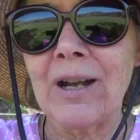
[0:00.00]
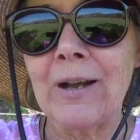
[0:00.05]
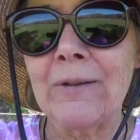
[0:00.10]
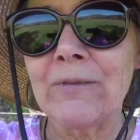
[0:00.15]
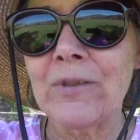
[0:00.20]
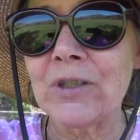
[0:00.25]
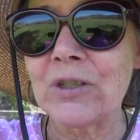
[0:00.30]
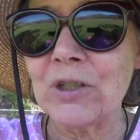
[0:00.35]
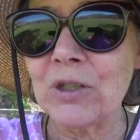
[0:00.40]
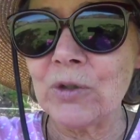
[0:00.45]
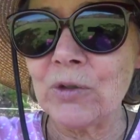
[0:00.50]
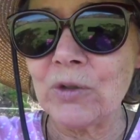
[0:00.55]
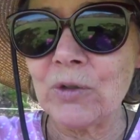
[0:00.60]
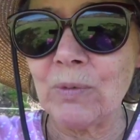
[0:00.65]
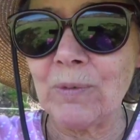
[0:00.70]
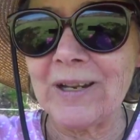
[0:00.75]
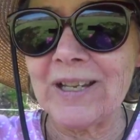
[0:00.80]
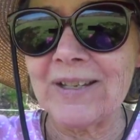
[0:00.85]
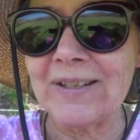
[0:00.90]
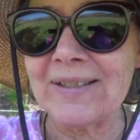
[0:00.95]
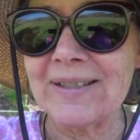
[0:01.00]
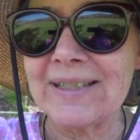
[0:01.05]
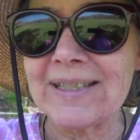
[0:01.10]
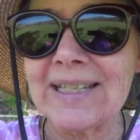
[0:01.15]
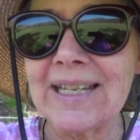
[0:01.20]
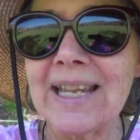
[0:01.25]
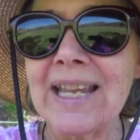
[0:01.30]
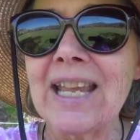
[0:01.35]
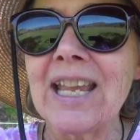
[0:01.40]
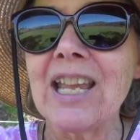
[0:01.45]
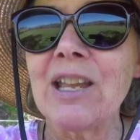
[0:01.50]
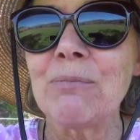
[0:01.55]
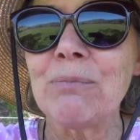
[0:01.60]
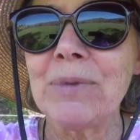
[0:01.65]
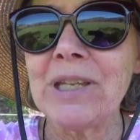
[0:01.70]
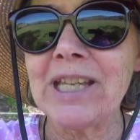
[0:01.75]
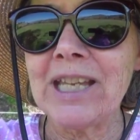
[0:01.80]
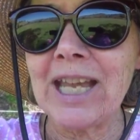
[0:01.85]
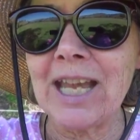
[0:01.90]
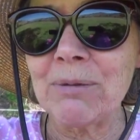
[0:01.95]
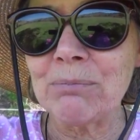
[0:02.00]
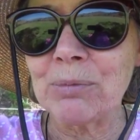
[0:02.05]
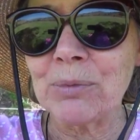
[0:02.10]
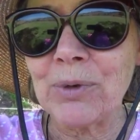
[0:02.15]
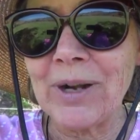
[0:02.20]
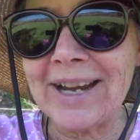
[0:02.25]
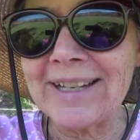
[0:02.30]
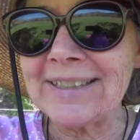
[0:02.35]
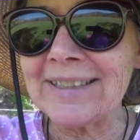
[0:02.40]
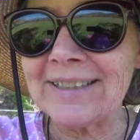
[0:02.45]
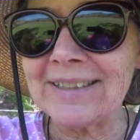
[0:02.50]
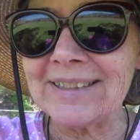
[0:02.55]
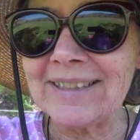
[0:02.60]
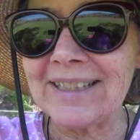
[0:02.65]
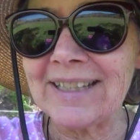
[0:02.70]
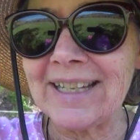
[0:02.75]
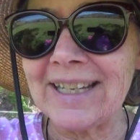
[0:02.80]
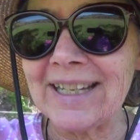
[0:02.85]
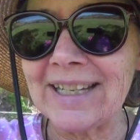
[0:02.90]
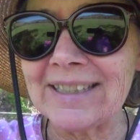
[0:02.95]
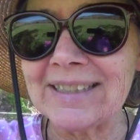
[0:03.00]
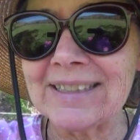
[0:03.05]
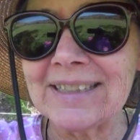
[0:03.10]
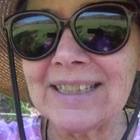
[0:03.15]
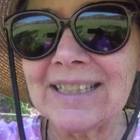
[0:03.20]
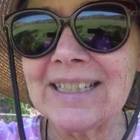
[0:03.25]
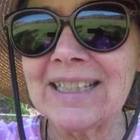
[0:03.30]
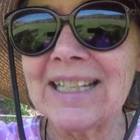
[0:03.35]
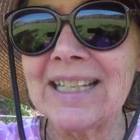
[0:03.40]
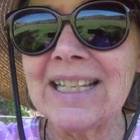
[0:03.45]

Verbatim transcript: of the two twins became pregnant again,